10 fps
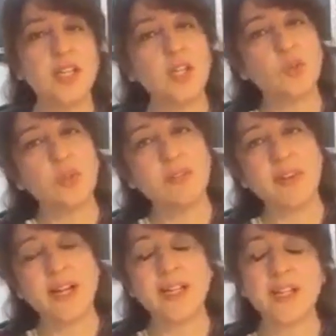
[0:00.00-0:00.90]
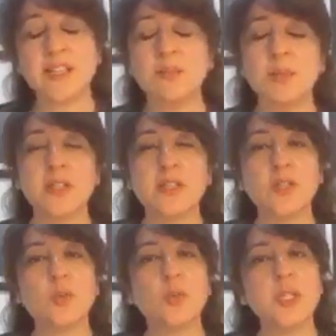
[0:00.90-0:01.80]
you will find another person
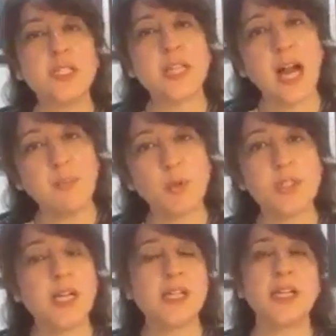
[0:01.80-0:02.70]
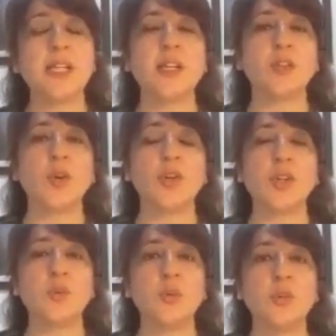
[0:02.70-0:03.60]
who will start projecting their
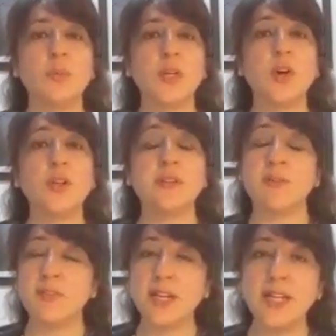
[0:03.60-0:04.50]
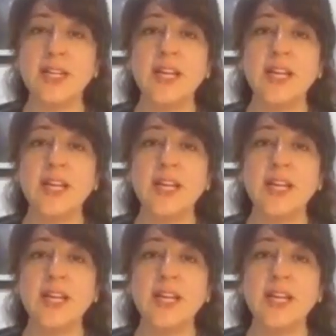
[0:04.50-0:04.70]
authority over you, because somewhere